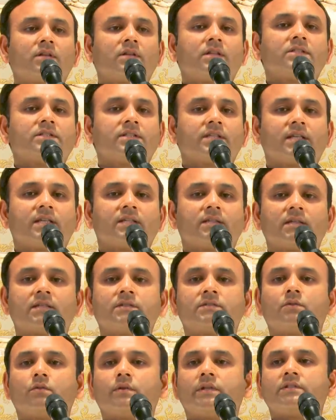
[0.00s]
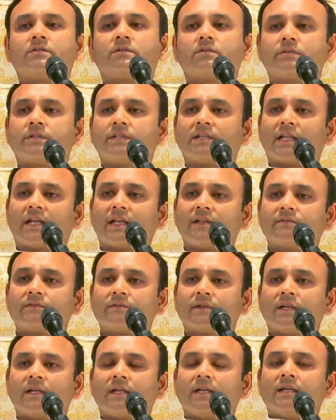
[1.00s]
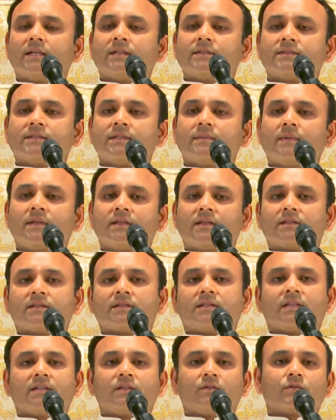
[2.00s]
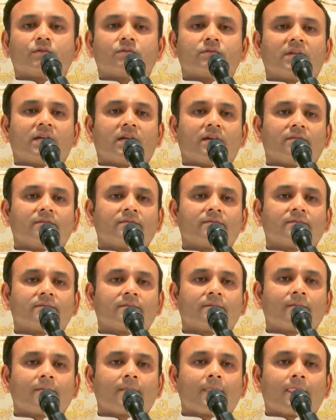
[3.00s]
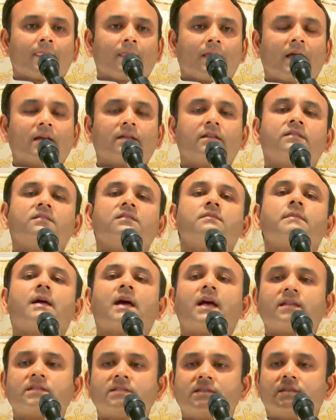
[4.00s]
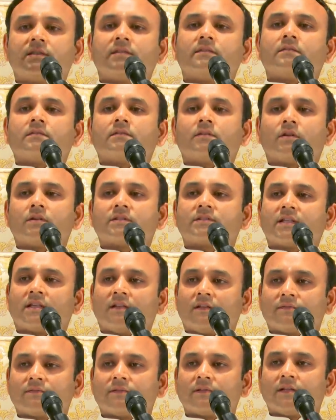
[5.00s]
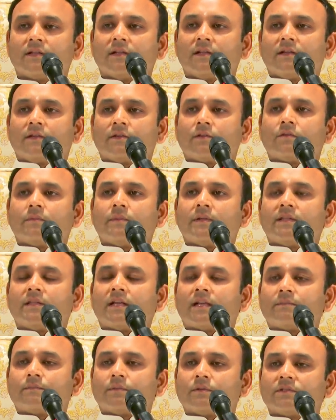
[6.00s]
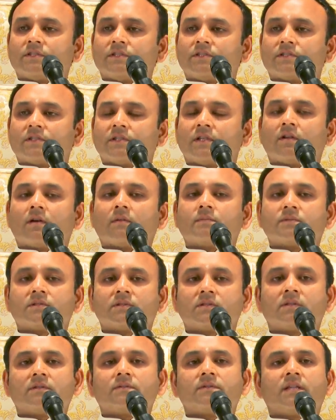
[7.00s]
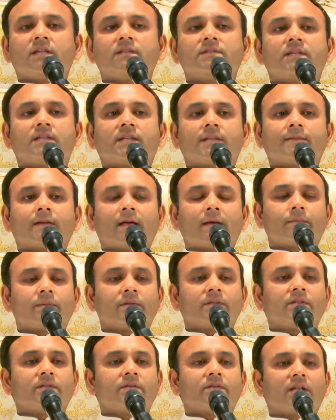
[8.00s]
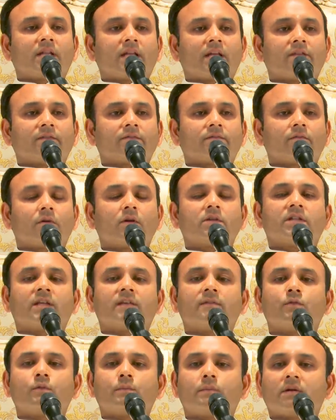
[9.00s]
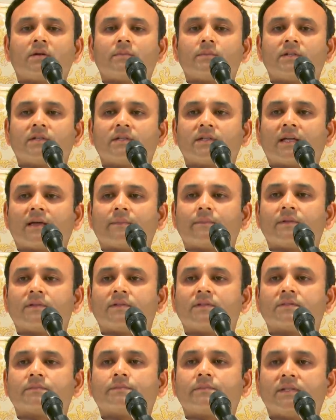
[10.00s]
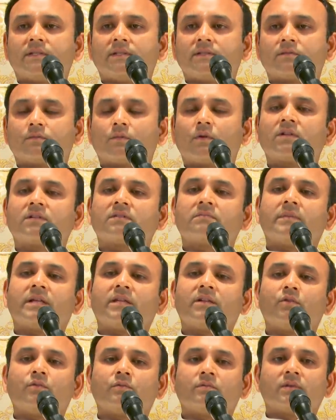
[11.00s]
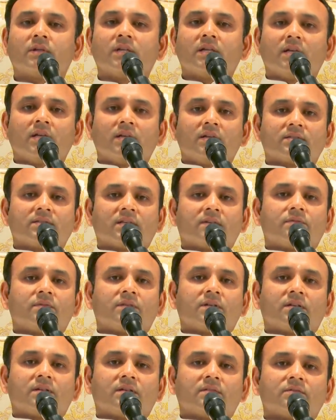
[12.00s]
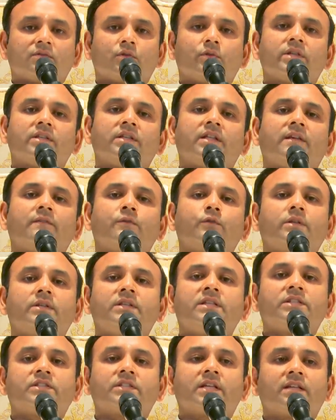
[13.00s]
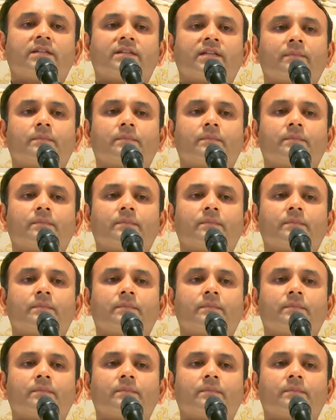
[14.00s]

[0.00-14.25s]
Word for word: what Nachiketa is going through in life, similar thing you should have. At least imagine yourself to be in that position and observe things that have happened in your life. What gave you permanent happiness, peace? What made you suffer? Though it gave you initial